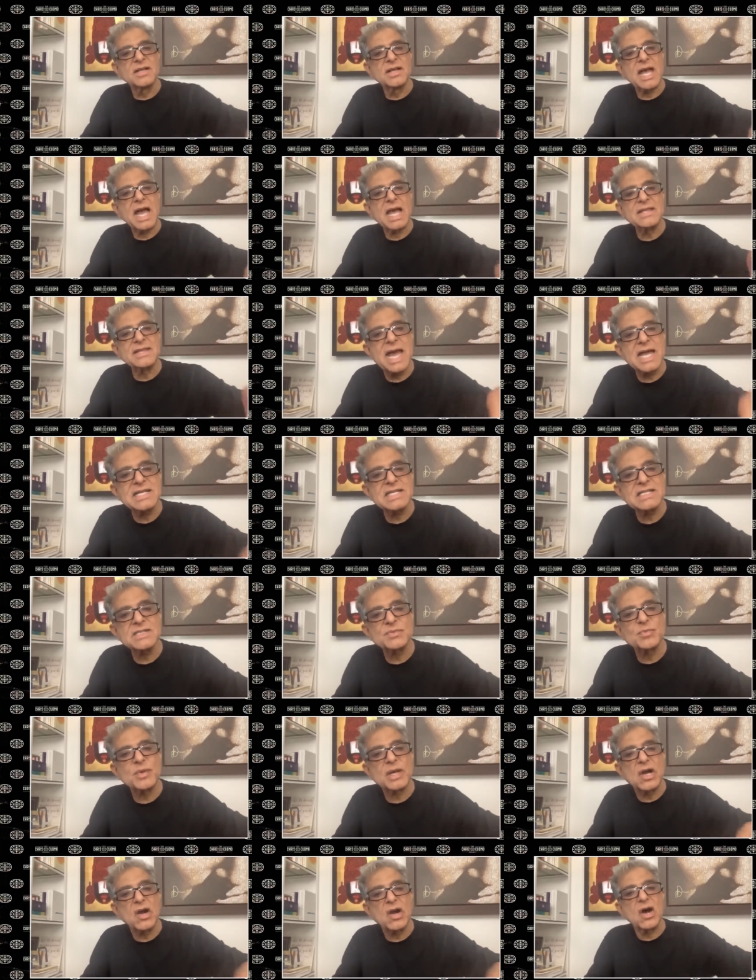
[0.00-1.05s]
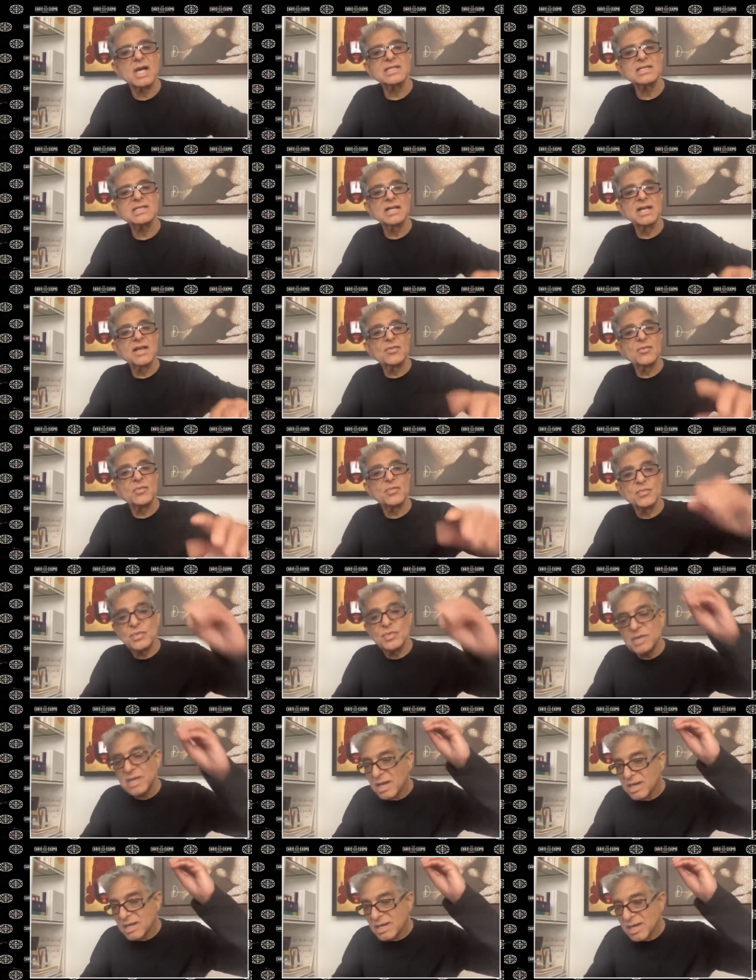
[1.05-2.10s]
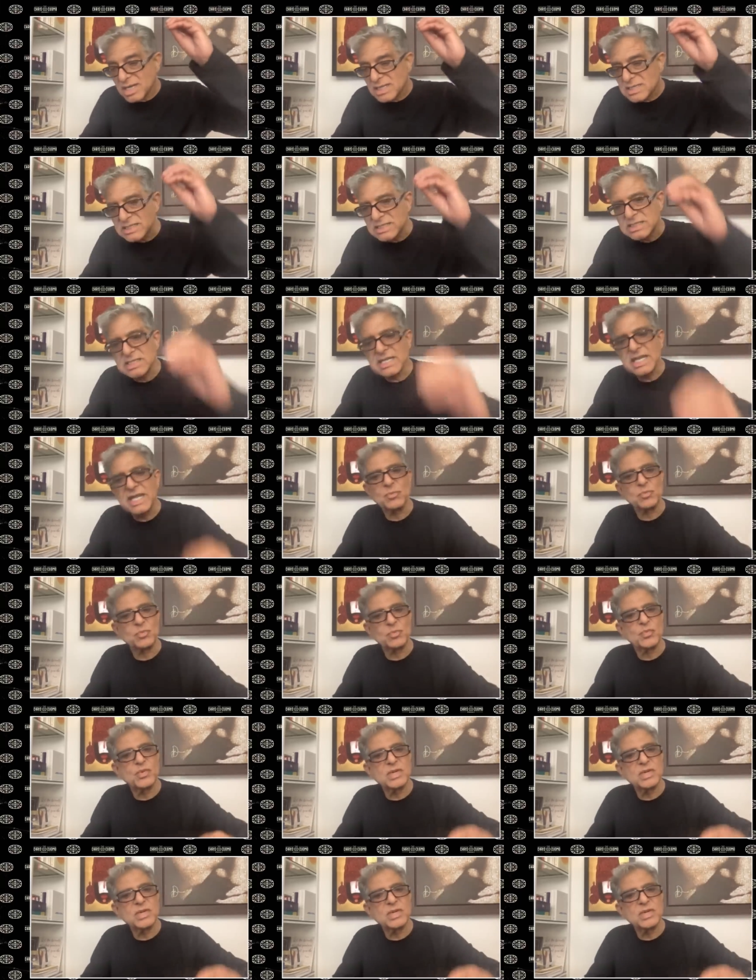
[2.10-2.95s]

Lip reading: And that is because we are asleep.